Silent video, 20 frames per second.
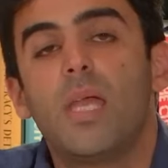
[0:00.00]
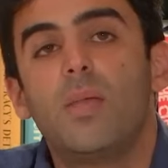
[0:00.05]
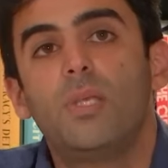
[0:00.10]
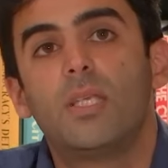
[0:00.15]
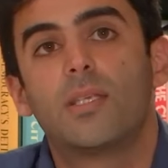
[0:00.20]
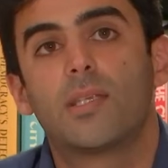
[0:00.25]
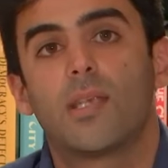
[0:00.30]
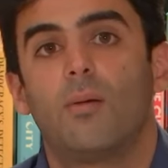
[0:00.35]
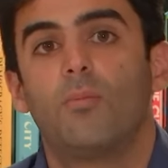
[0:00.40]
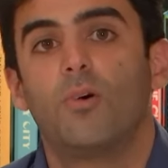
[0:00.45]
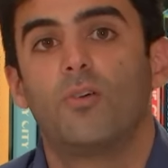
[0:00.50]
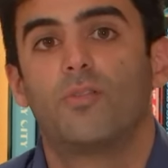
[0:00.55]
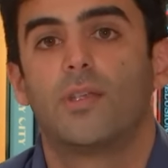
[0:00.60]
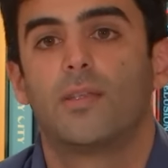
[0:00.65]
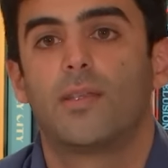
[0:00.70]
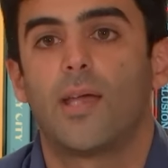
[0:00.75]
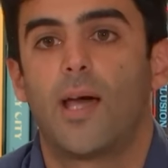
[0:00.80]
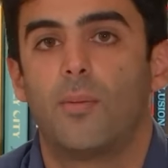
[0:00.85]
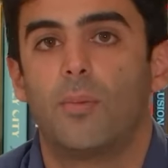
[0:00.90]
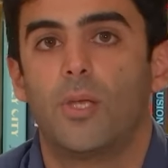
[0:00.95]
maybe some of
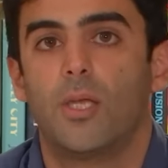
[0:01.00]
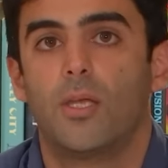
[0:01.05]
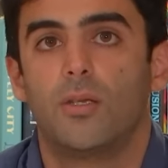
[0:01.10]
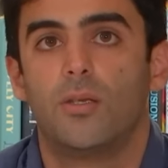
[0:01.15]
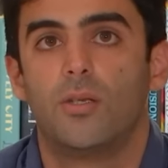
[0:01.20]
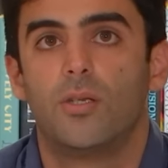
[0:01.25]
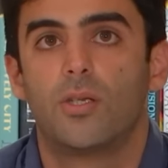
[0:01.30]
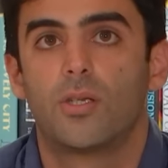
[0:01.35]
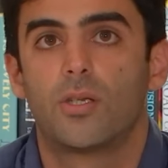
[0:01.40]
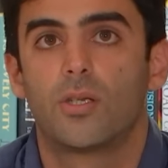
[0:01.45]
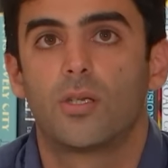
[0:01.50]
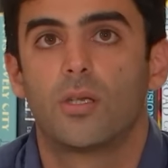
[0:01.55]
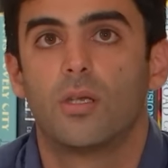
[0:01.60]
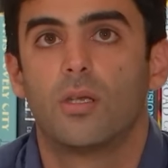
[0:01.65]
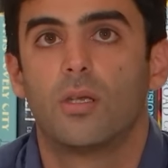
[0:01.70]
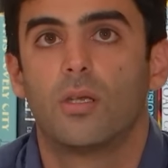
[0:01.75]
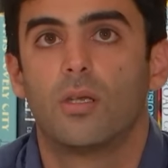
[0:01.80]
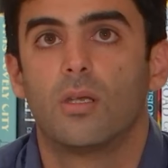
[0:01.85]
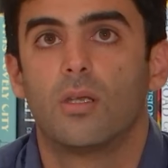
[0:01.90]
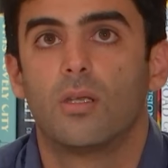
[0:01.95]
the damage,
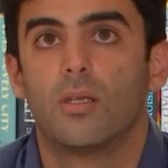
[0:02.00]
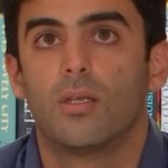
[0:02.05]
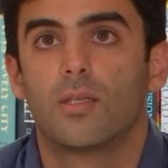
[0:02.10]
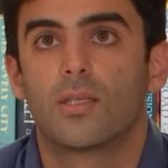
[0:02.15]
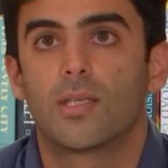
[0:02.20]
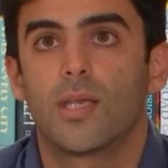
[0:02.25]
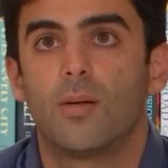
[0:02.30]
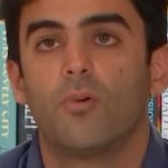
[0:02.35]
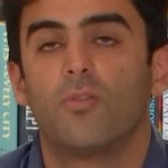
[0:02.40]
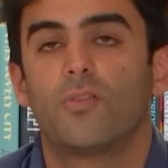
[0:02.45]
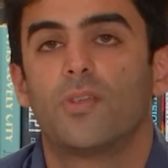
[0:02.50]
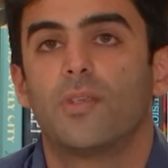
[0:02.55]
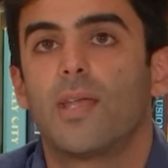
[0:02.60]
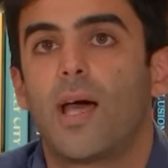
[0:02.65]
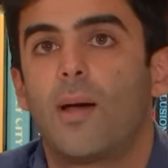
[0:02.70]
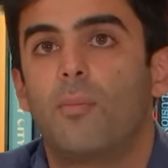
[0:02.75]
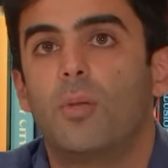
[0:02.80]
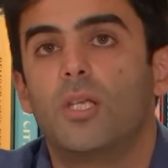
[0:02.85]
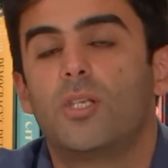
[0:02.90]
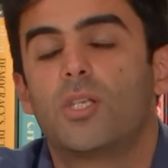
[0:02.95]

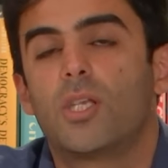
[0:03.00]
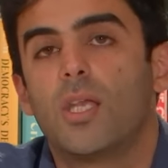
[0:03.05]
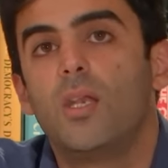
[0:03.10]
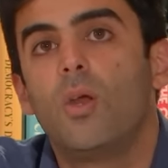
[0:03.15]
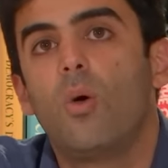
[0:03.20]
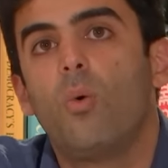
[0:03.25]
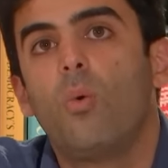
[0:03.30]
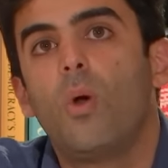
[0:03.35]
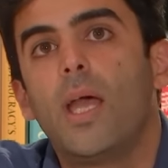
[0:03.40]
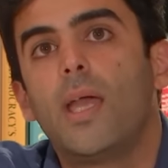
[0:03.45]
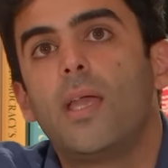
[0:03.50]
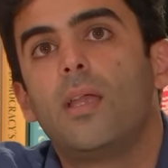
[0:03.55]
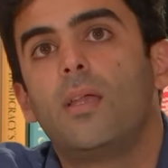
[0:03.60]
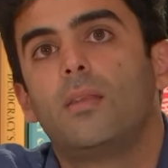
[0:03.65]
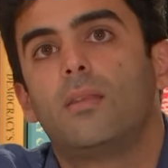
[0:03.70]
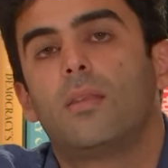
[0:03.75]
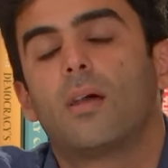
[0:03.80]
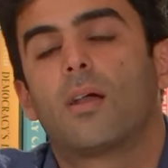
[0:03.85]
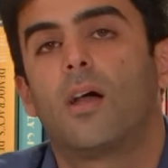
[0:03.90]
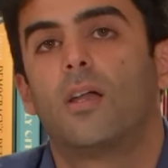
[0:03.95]
in a
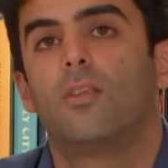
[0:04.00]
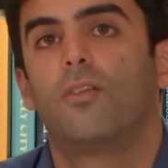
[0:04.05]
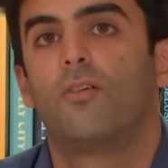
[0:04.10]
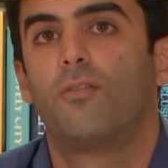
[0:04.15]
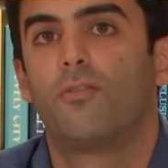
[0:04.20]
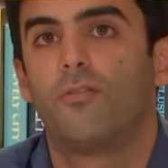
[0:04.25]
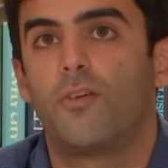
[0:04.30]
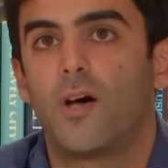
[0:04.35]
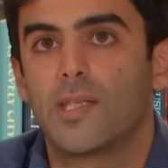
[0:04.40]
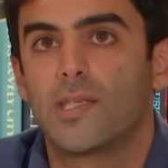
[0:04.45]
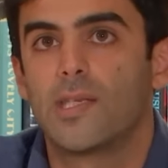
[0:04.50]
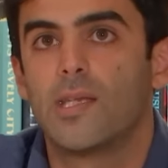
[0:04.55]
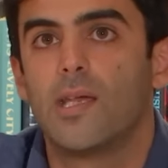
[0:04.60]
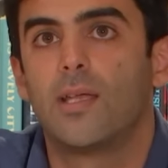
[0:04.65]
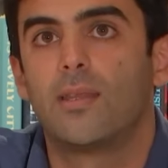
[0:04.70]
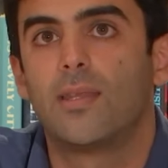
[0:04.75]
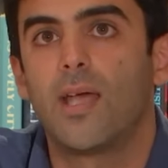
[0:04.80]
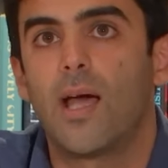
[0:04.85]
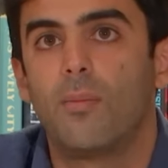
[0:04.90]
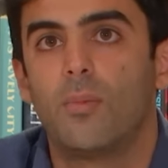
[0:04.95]
way, the kind of
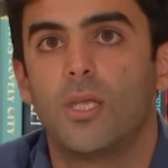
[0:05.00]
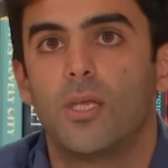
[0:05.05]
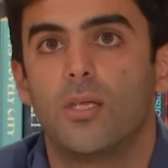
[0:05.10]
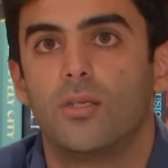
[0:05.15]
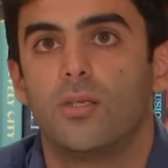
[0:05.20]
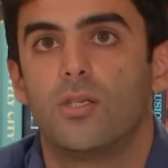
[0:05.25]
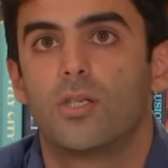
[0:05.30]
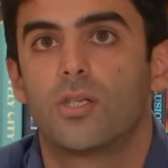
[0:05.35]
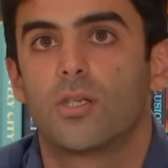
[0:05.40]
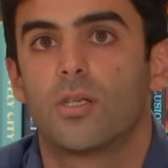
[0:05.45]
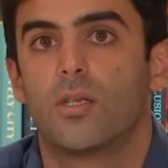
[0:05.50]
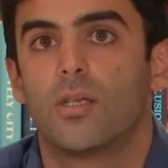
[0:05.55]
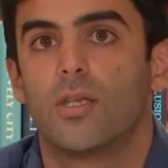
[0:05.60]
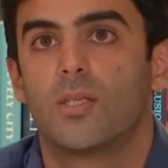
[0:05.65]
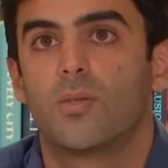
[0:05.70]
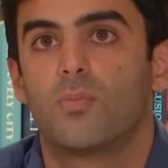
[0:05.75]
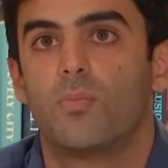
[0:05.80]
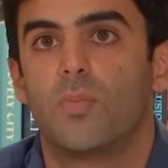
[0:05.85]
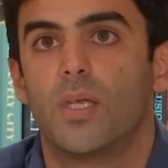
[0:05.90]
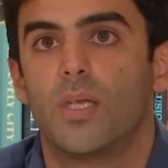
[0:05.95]
fuzzier damage
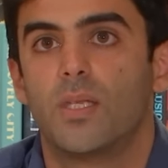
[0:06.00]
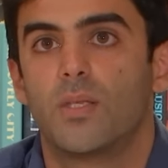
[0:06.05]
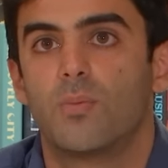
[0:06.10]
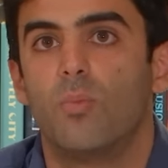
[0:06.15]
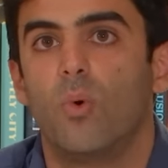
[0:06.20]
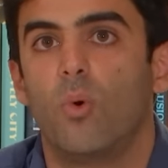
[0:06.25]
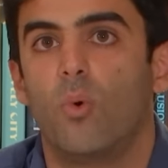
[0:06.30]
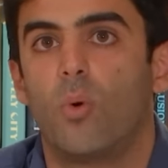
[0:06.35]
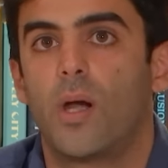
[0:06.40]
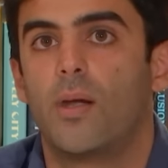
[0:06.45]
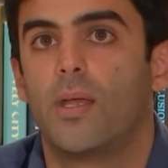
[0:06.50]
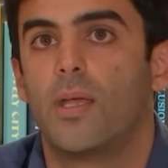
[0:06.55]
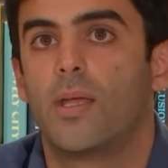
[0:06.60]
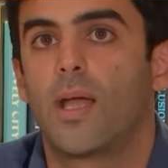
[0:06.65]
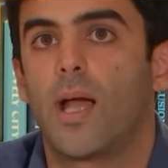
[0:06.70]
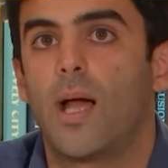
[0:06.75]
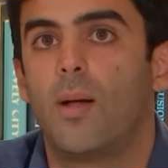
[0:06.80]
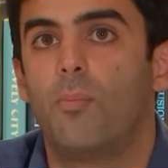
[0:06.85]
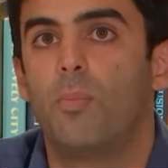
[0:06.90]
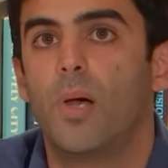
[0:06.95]
is more
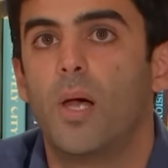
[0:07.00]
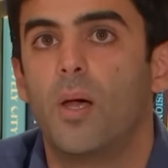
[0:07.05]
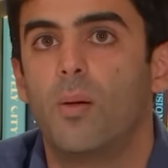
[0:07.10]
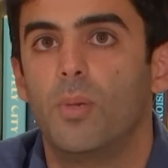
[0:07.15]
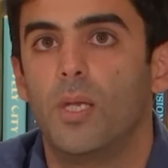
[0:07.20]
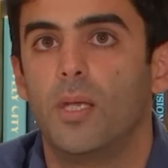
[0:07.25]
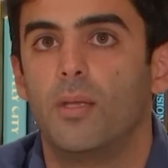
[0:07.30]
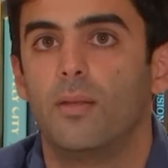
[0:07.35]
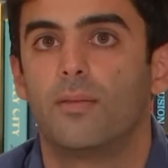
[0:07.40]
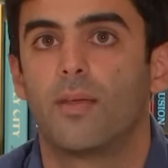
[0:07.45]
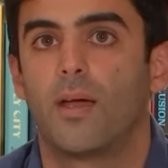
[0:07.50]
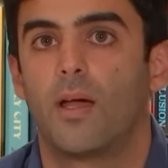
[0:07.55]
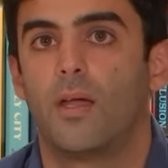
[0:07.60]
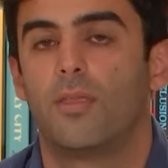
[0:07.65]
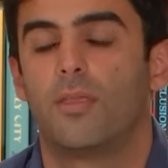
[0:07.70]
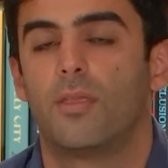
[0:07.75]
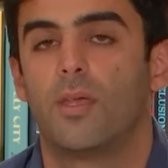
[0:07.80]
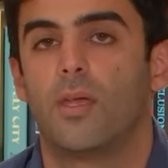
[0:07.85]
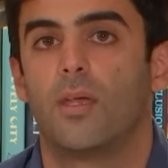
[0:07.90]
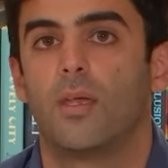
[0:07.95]
worrying and permanent,
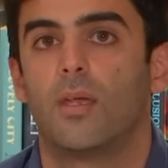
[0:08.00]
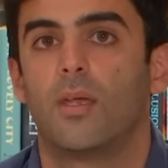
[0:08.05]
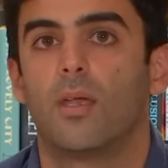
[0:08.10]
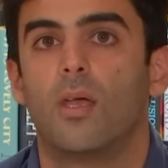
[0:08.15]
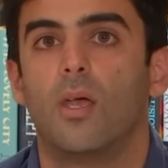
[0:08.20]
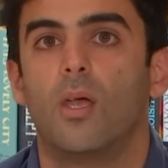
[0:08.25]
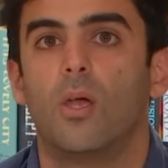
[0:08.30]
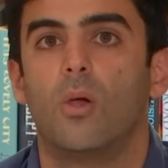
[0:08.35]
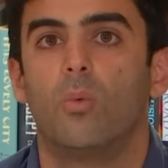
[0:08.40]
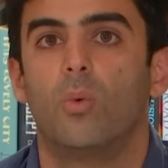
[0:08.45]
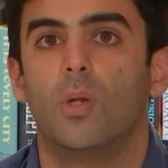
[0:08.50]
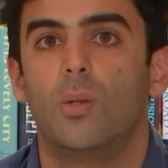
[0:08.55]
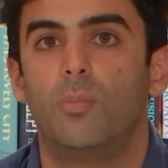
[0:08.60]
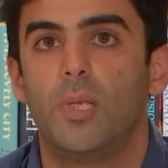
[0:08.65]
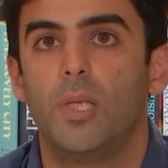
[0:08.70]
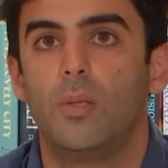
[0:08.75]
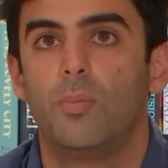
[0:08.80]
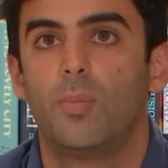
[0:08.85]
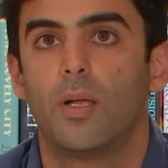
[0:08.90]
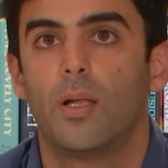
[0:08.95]
I think. Will
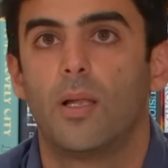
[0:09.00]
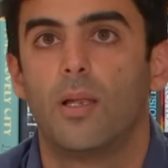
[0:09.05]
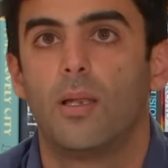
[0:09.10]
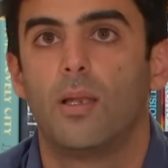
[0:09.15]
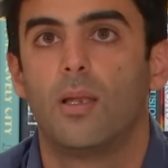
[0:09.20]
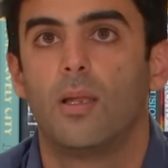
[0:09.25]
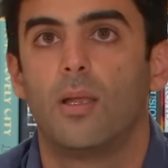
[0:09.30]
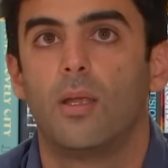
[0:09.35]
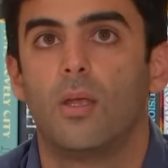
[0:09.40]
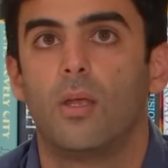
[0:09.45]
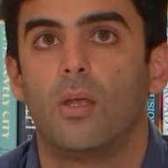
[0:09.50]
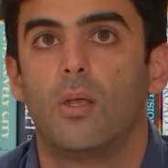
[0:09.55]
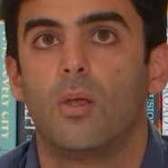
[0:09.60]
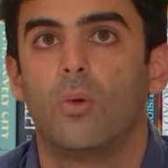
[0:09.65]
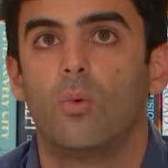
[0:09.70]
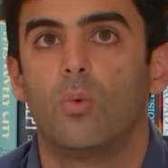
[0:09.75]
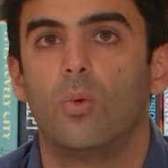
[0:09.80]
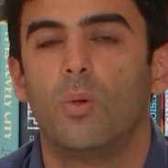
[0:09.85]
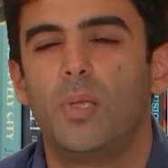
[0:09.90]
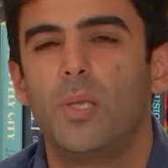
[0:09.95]
people
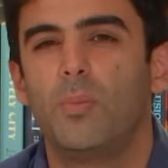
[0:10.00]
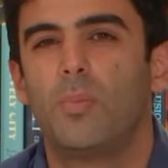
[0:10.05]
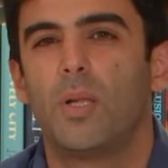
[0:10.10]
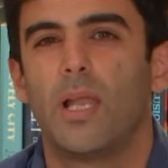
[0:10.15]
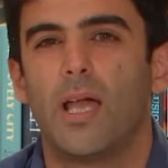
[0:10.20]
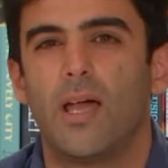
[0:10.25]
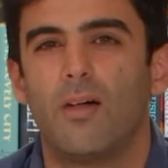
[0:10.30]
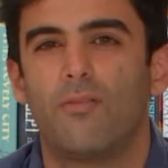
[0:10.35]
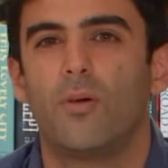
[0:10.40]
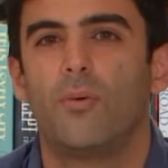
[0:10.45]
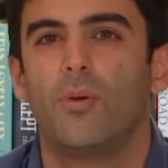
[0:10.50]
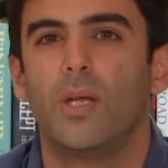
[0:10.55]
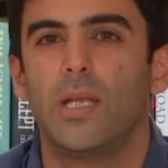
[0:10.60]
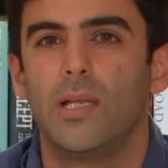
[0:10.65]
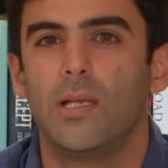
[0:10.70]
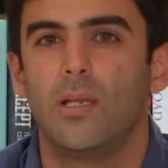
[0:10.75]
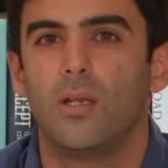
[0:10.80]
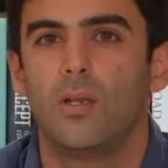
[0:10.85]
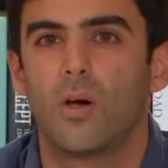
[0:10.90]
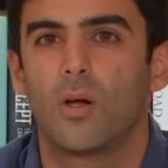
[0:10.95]
ever
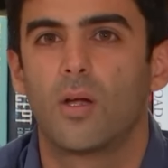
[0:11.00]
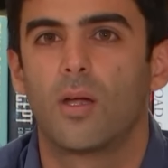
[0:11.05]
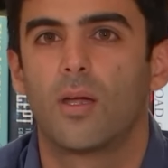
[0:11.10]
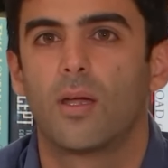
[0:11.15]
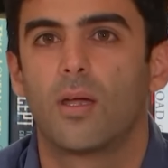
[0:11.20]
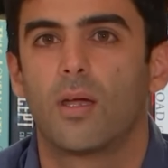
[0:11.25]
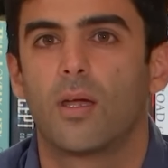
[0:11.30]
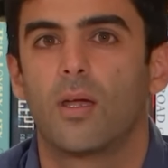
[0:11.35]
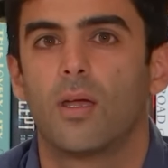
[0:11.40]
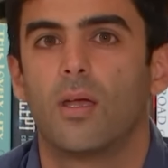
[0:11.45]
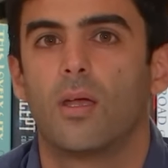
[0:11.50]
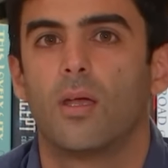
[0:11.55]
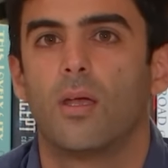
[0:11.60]
really look